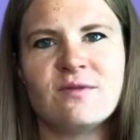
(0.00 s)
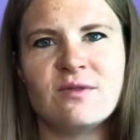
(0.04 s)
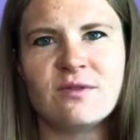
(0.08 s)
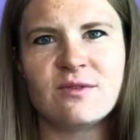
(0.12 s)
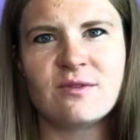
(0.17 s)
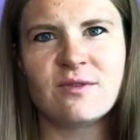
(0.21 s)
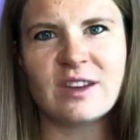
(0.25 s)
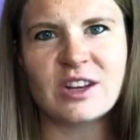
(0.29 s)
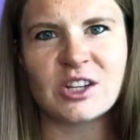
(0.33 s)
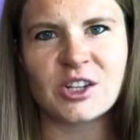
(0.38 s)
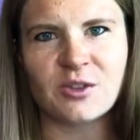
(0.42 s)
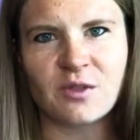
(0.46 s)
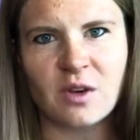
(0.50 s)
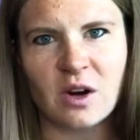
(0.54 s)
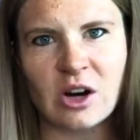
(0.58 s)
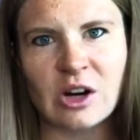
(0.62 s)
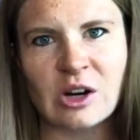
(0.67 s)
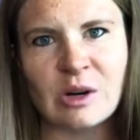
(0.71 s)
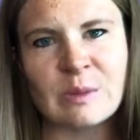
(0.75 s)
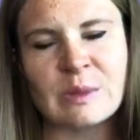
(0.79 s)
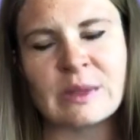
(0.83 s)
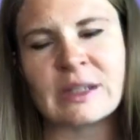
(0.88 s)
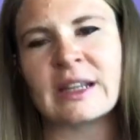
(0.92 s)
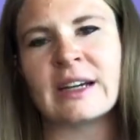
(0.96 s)
fish
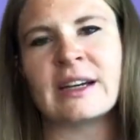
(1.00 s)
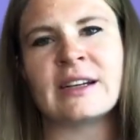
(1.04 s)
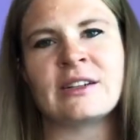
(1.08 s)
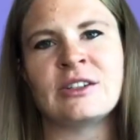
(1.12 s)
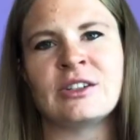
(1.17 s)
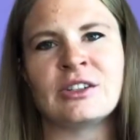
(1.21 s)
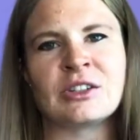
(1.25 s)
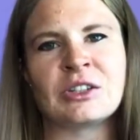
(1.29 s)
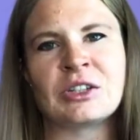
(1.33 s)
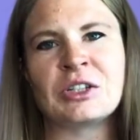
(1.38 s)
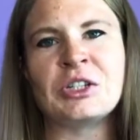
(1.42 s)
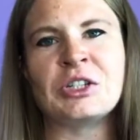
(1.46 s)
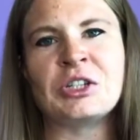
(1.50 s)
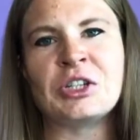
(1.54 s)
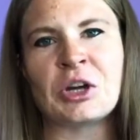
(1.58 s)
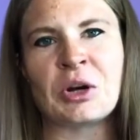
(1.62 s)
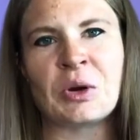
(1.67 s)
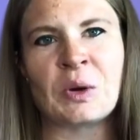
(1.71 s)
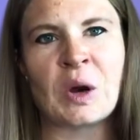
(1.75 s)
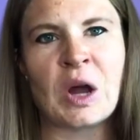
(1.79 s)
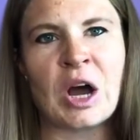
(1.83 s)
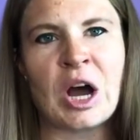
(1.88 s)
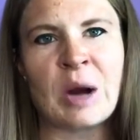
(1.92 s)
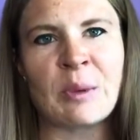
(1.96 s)
farms that just
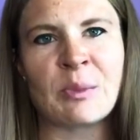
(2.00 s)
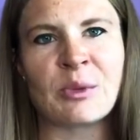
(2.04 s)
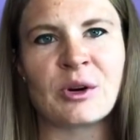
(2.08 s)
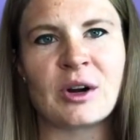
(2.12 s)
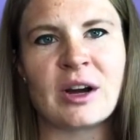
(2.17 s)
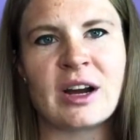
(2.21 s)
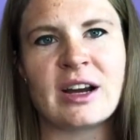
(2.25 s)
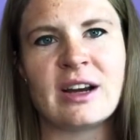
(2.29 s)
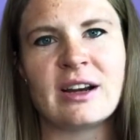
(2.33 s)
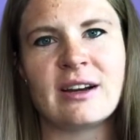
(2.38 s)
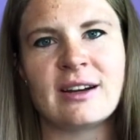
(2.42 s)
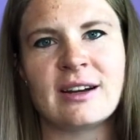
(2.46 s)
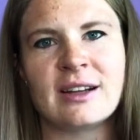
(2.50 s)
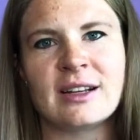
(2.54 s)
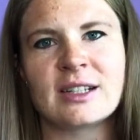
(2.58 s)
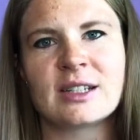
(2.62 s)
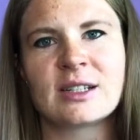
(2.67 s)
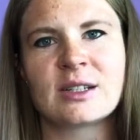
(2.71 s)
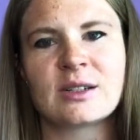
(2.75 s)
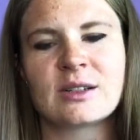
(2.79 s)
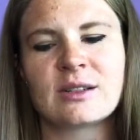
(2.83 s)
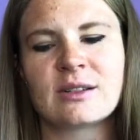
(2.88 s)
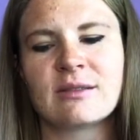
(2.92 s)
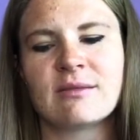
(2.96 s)
don't operate
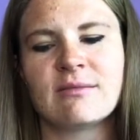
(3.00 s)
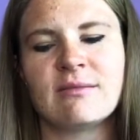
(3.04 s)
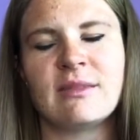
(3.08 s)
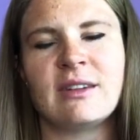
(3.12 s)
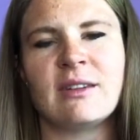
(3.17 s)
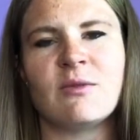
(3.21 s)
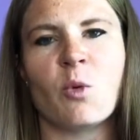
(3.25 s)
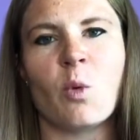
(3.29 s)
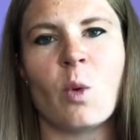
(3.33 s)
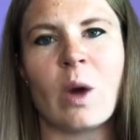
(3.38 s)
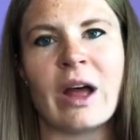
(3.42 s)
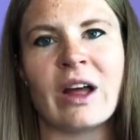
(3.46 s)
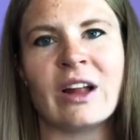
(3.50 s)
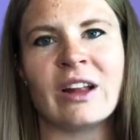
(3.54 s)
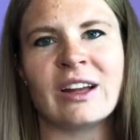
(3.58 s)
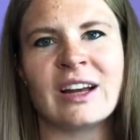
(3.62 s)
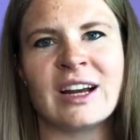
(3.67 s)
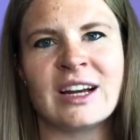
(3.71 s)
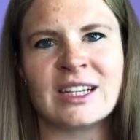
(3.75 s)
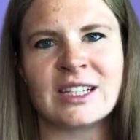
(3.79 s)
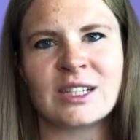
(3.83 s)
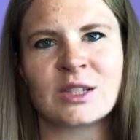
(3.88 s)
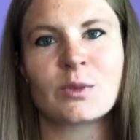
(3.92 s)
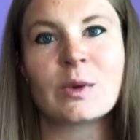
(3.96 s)
as well
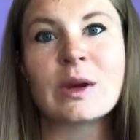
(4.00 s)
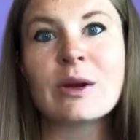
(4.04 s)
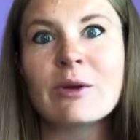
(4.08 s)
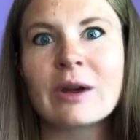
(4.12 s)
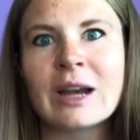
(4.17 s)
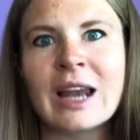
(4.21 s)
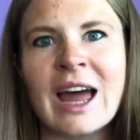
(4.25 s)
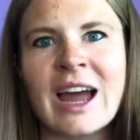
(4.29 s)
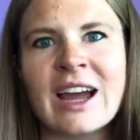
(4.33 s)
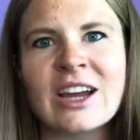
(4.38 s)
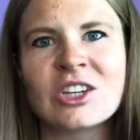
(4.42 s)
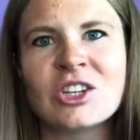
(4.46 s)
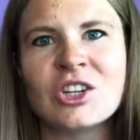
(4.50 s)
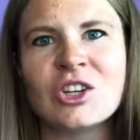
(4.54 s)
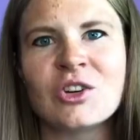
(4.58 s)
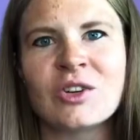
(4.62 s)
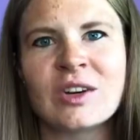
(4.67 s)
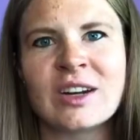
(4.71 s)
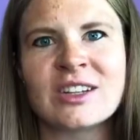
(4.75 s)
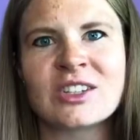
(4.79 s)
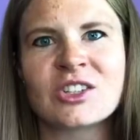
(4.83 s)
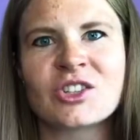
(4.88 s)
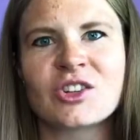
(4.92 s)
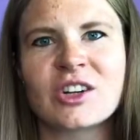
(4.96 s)
as we would like to
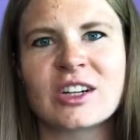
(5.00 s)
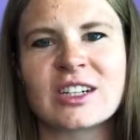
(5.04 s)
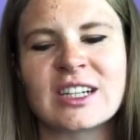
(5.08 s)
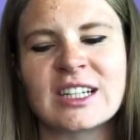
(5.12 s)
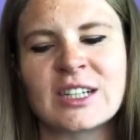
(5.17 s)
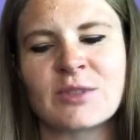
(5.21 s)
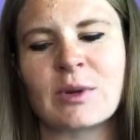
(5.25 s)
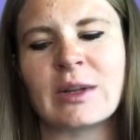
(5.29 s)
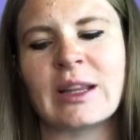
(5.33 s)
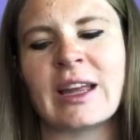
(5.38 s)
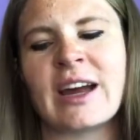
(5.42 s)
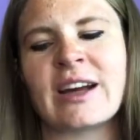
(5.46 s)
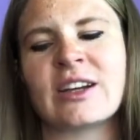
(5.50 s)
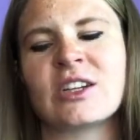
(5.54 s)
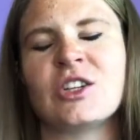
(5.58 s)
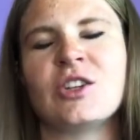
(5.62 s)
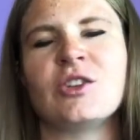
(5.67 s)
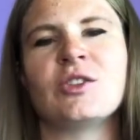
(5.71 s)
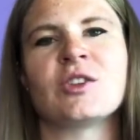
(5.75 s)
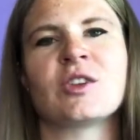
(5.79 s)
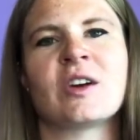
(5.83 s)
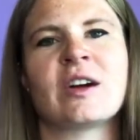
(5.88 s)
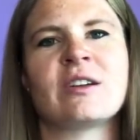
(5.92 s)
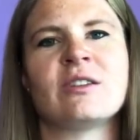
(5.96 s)
and as strict as we'd like
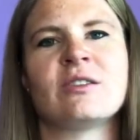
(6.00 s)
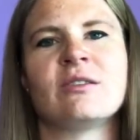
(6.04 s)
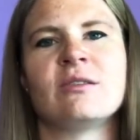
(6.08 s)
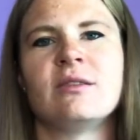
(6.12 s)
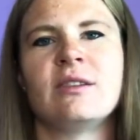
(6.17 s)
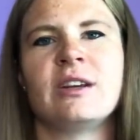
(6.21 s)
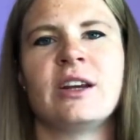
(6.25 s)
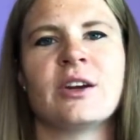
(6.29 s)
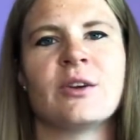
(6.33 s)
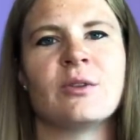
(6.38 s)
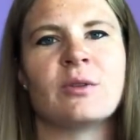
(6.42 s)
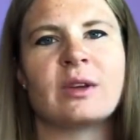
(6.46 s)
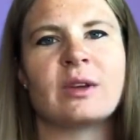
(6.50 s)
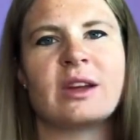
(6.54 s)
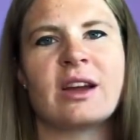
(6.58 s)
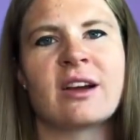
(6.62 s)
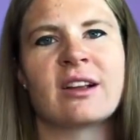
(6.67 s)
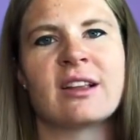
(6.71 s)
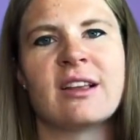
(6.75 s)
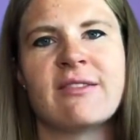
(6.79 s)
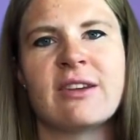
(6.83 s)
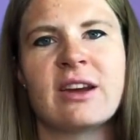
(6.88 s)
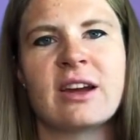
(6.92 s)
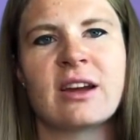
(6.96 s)
to. So
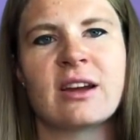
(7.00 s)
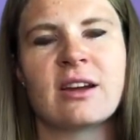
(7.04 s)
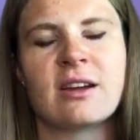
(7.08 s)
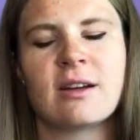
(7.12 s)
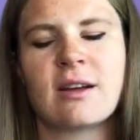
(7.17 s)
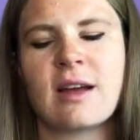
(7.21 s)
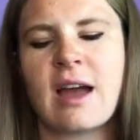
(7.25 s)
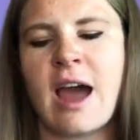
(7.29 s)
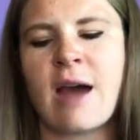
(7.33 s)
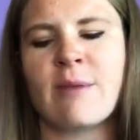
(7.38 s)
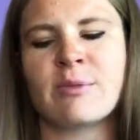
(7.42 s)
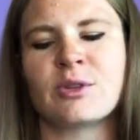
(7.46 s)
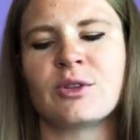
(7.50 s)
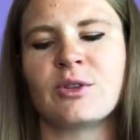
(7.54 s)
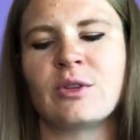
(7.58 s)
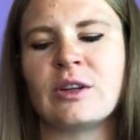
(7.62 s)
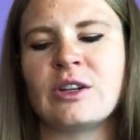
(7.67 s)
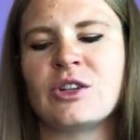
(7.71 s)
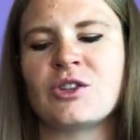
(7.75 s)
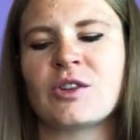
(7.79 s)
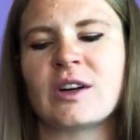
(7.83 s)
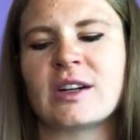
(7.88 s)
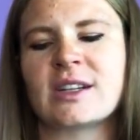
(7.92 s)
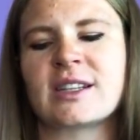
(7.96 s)
Young Living,
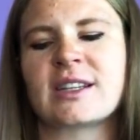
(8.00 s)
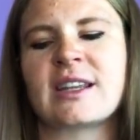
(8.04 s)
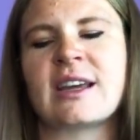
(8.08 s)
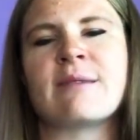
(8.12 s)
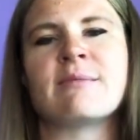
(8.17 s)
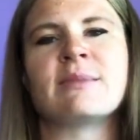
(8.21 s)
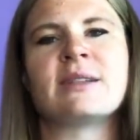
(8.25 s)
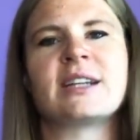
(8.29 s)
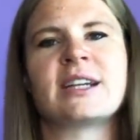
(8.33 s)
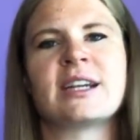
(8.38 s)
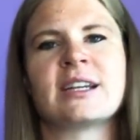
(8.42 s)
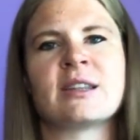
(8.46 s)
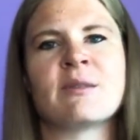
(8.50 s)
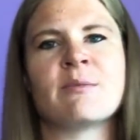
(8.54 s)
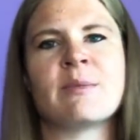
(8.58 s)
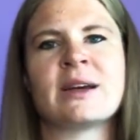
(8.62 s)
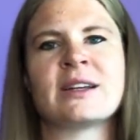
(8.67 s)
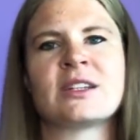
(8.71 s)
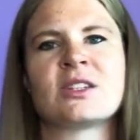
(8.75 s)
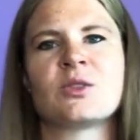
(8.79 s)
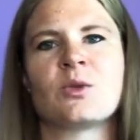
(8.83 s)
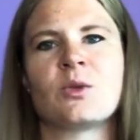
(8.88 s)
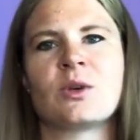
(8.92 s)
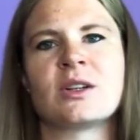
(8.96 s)
absolutely trust them to get the
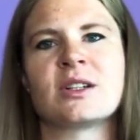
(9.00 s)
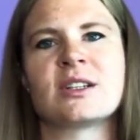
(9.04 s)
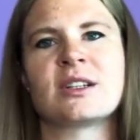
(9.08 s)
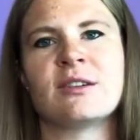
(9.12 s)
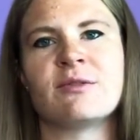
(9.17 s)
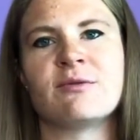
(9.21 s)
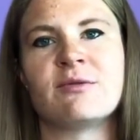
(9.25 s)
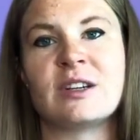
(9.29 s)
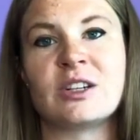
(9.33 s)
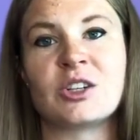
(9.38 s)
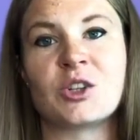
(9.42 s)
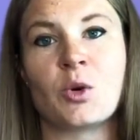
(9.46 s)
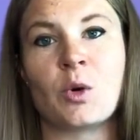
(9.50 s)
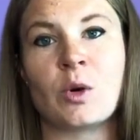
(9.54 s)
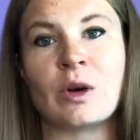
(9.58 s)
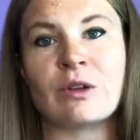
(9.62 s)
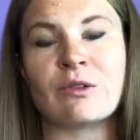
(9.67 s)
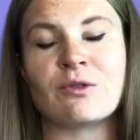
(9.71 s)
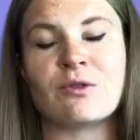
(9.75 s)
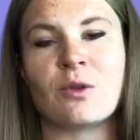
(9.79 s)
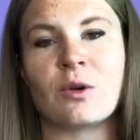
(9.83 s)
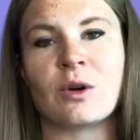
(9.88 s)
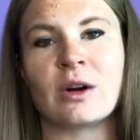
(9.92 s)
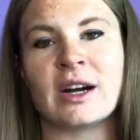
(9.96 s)
best source of fish oil
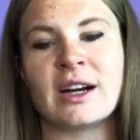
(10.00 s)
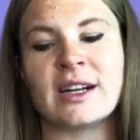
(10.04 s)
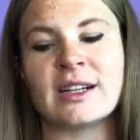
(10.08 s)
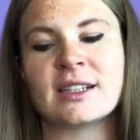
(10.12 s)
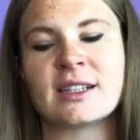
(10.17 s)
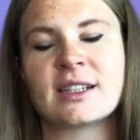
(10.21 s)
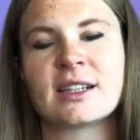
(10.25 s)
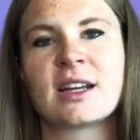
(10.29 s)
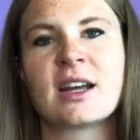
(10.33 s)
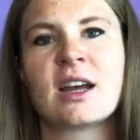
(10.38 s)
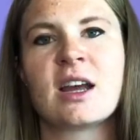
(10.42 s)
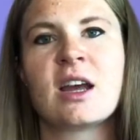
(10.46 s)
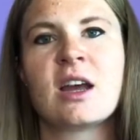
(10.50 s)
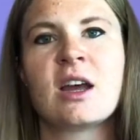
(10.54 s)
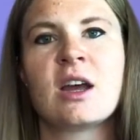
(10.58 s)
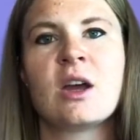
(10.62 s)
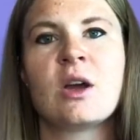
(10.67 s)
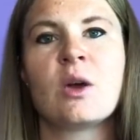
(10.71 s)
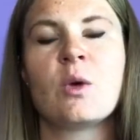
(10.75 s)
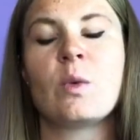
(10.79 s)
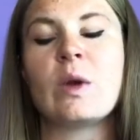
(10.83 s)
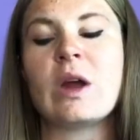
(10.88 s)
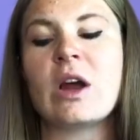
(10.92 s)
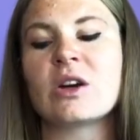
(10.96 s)
for us.
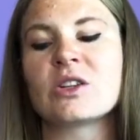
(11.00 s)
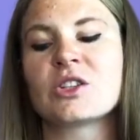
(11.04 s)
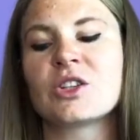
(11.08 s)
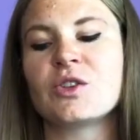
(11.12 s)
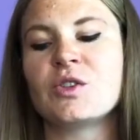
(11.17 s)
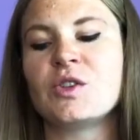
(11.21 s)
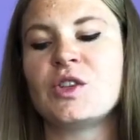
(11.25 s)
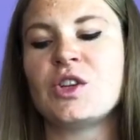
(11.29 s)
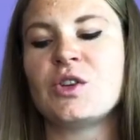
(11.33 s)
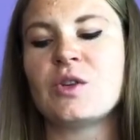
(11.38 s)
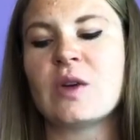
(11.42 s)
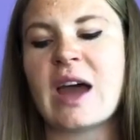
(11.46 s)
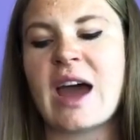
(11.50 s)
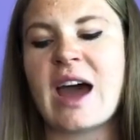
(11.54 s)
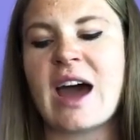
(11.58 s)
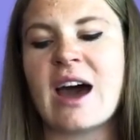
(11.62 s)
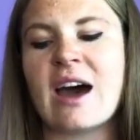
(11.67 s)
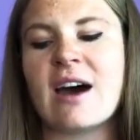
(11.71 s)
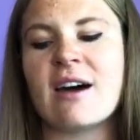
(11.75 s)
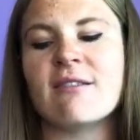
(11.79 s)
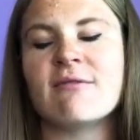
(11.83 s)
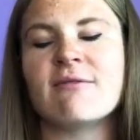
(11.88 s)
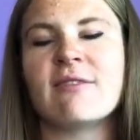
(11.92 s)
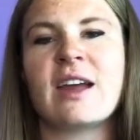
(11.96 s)
We also do
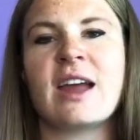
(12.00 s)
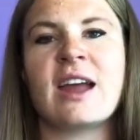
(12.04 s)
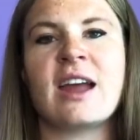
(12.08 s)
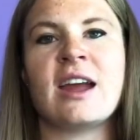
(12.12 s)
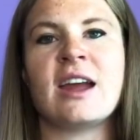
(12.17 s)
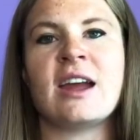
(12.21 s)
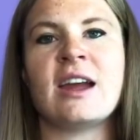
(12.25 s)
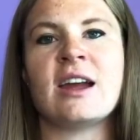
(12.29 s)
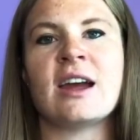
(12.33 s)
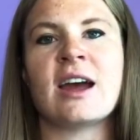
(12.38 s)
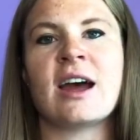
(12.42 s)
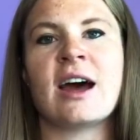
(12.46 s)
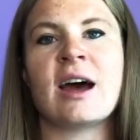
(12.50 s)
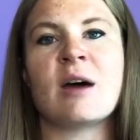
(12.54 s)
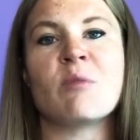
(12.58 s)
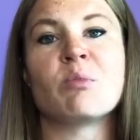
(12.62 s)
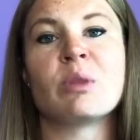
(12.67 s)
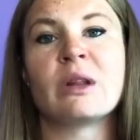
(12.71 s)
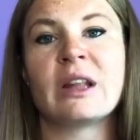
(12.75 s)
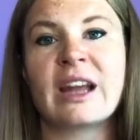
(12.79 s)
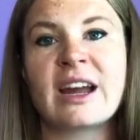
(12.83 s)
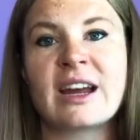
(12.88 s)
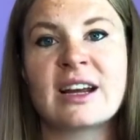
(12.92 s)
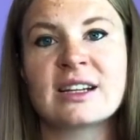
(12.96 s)
have a
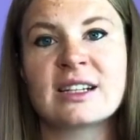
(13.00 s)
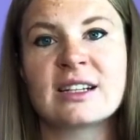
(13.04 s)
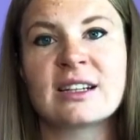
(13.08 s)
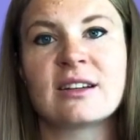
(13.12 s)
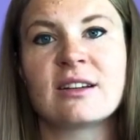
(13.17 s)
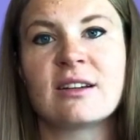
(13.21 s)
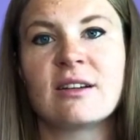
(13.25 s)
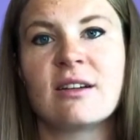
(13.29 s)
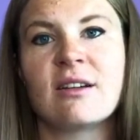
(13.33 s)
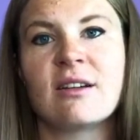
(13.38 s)
plant